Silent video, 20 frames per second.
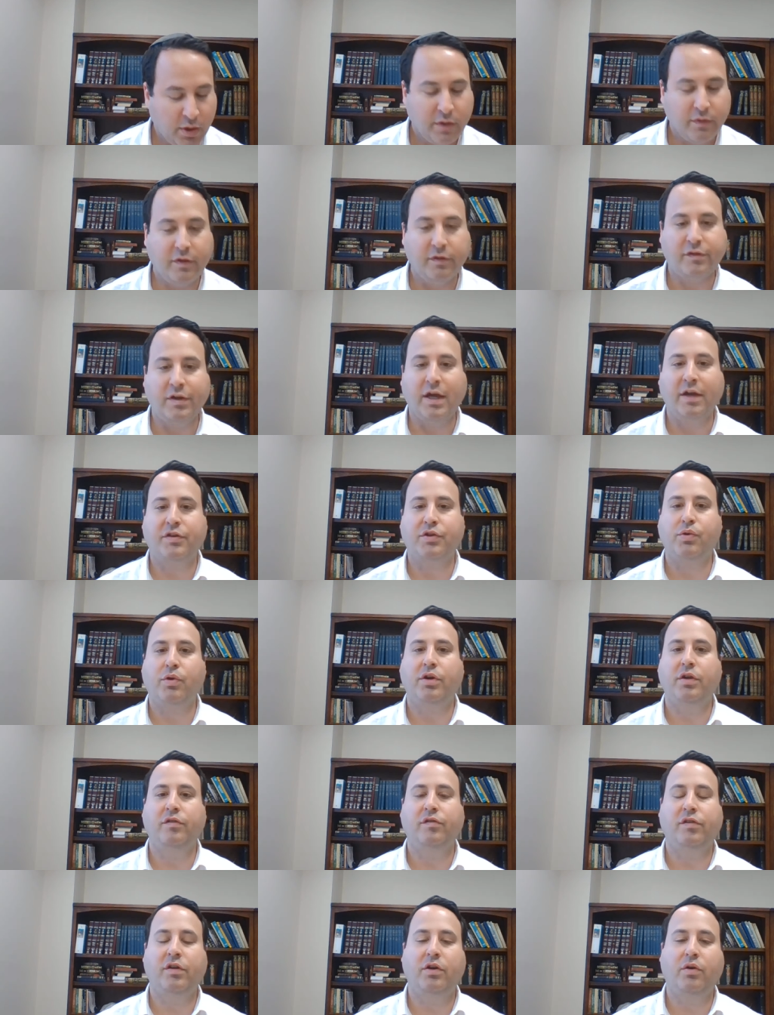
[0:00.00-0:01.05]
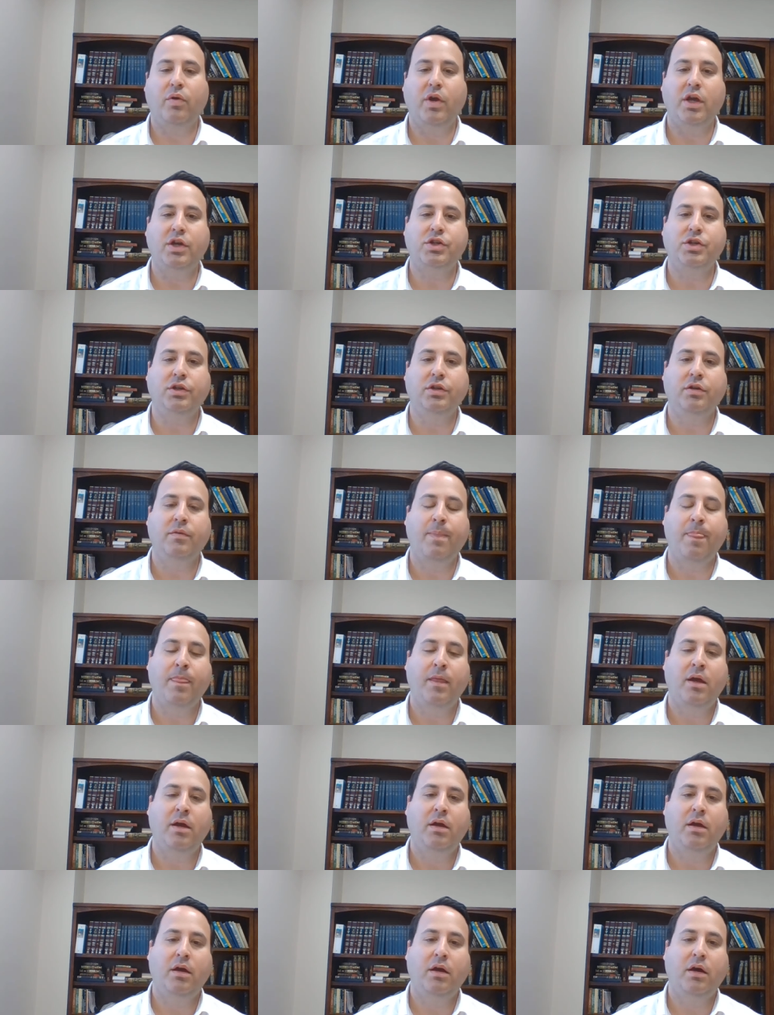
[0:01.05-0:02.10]
This extra consideration,
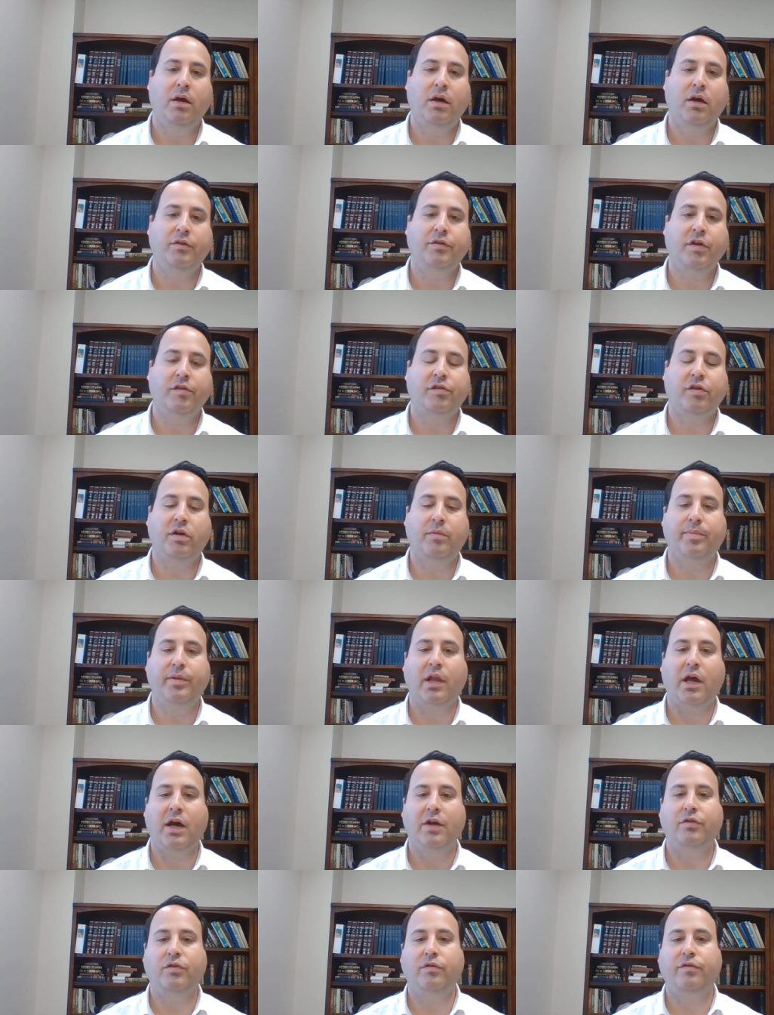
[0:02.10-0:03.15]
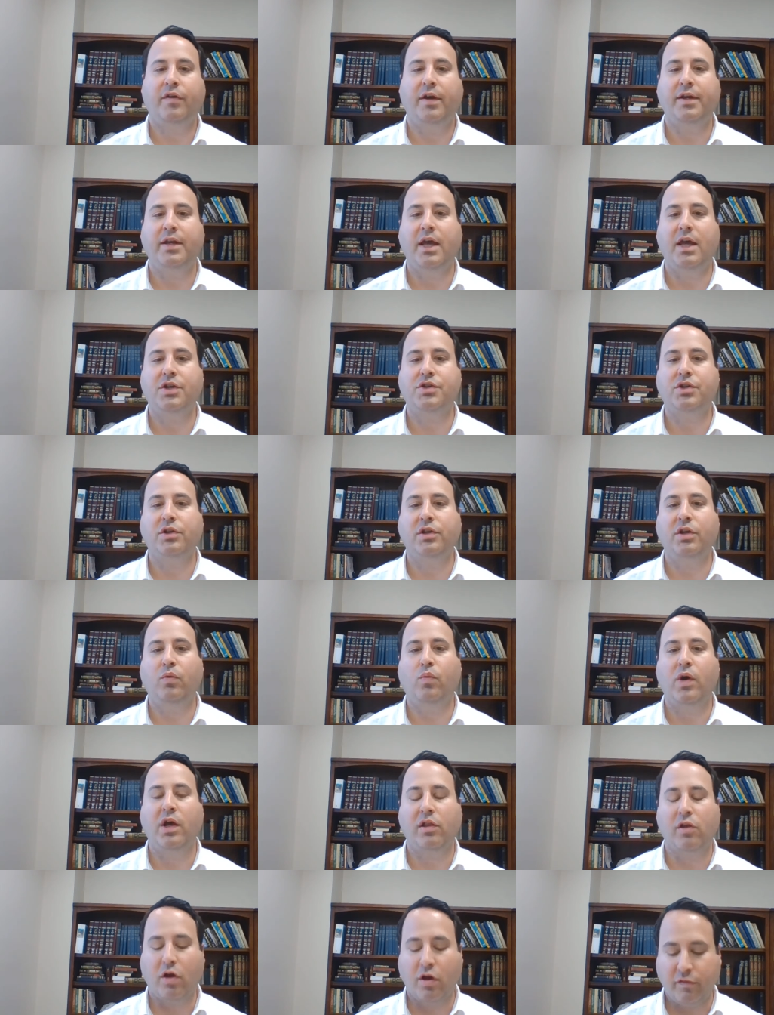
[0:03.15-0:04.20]
does it apply to financially
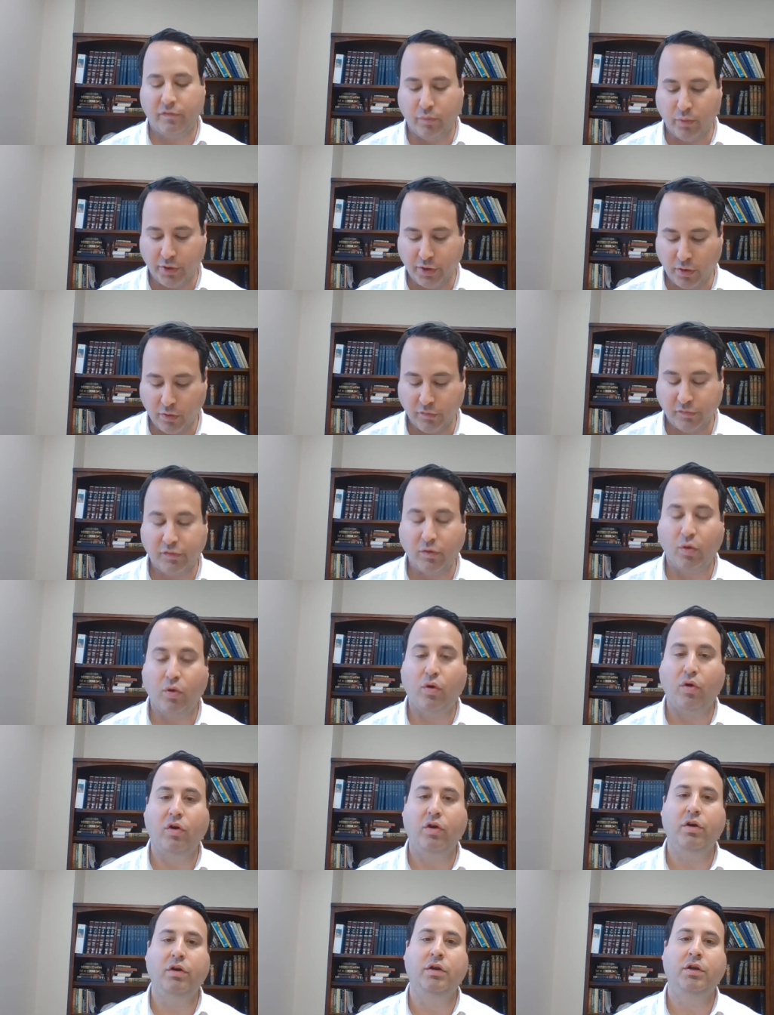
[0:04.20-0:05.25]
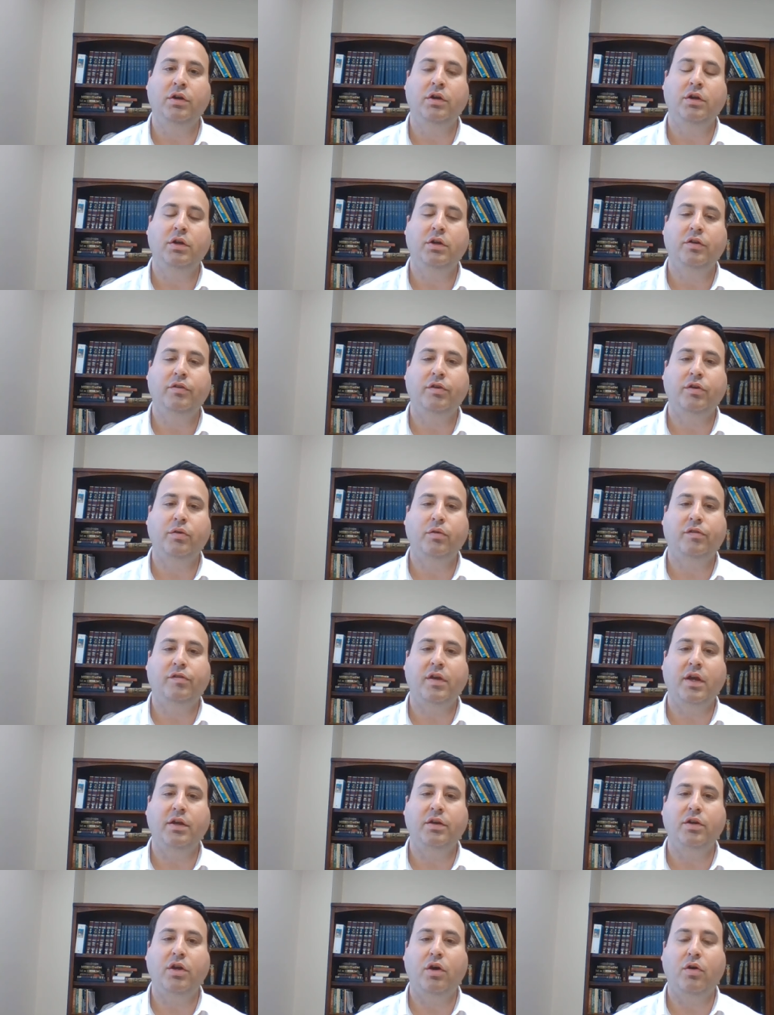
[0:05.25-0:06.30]
well-off widows? Or do you
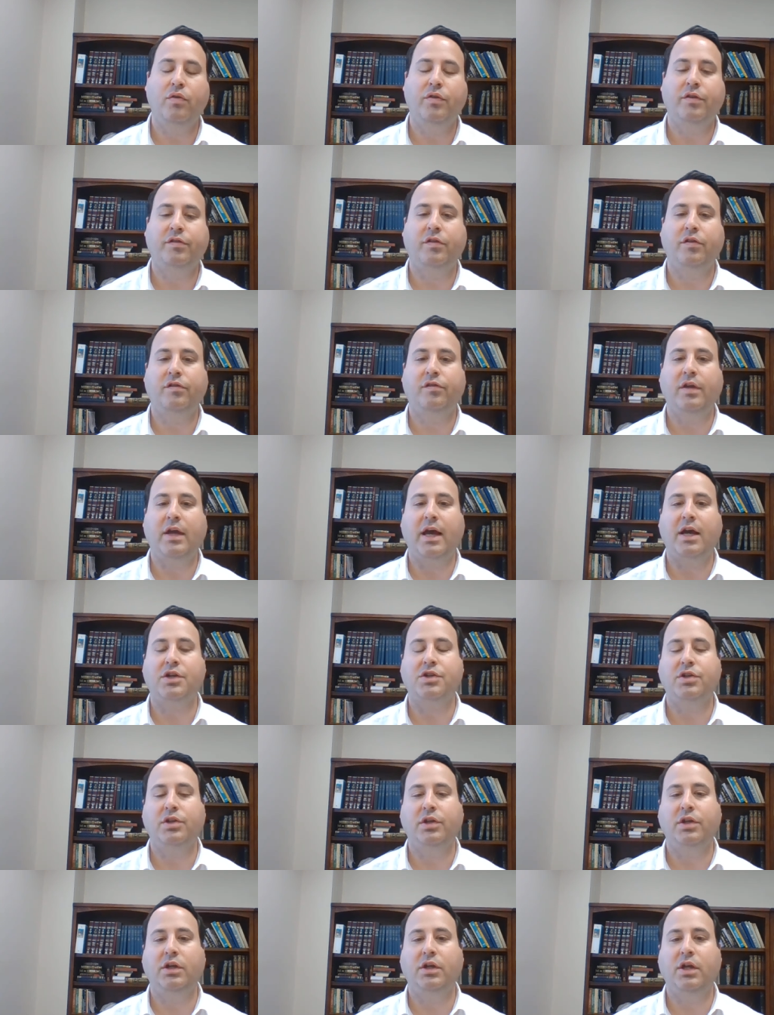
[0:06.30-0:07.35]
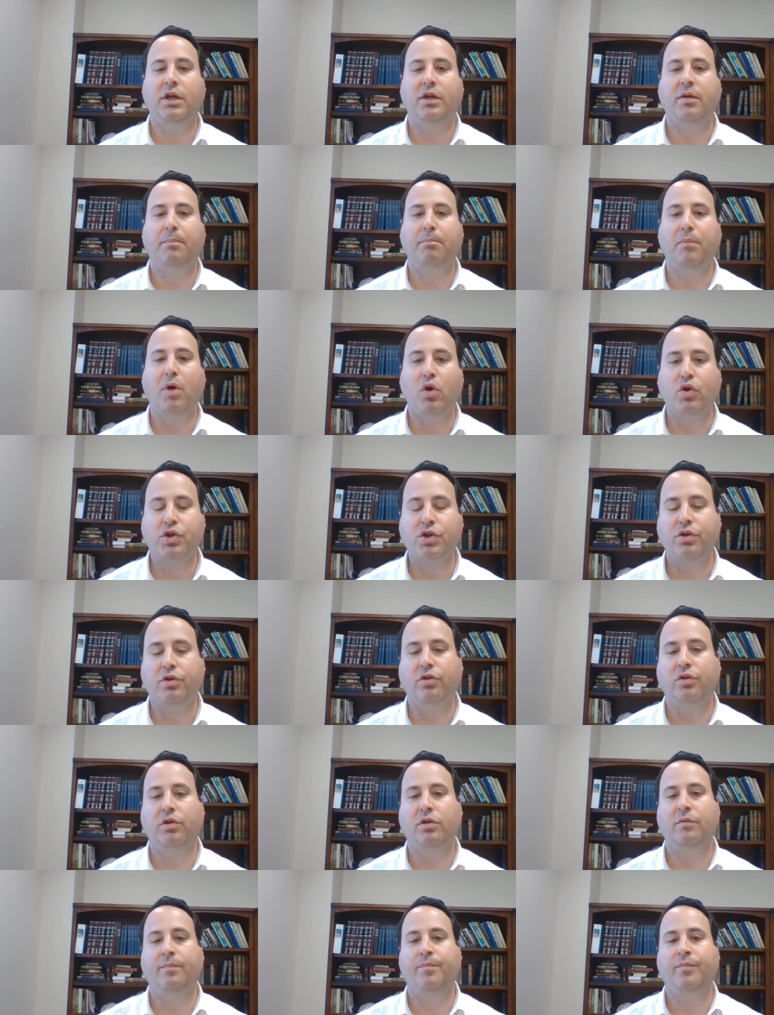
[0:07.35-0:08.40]
say, no, this is actually an
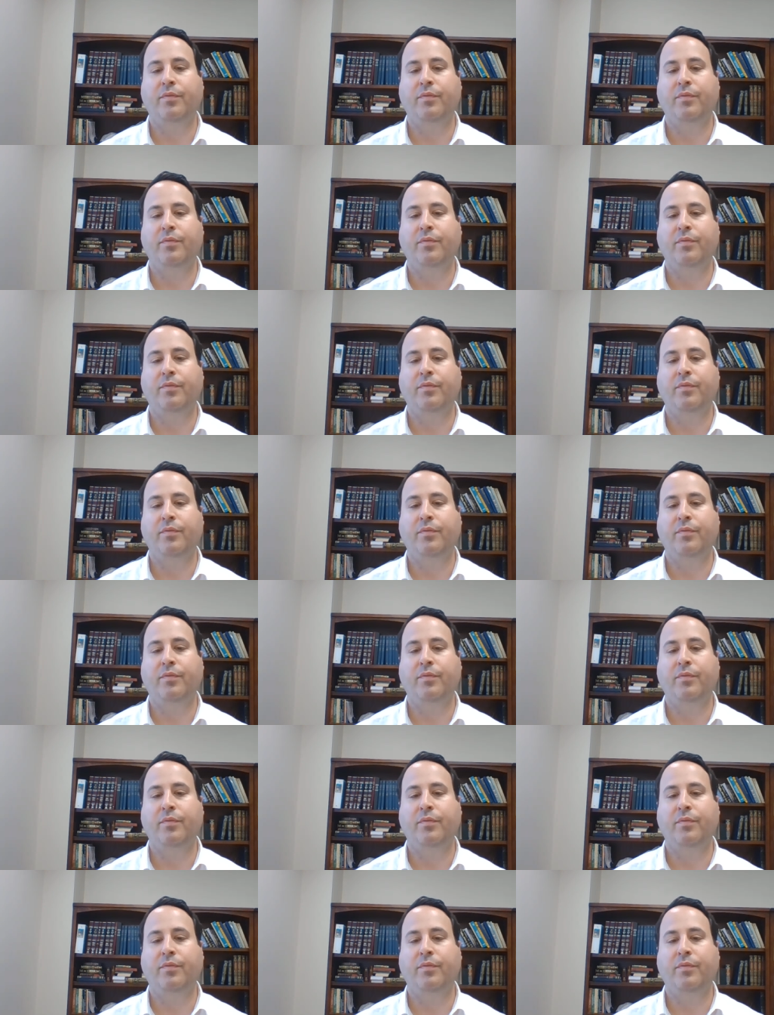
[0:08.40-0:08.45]
emotional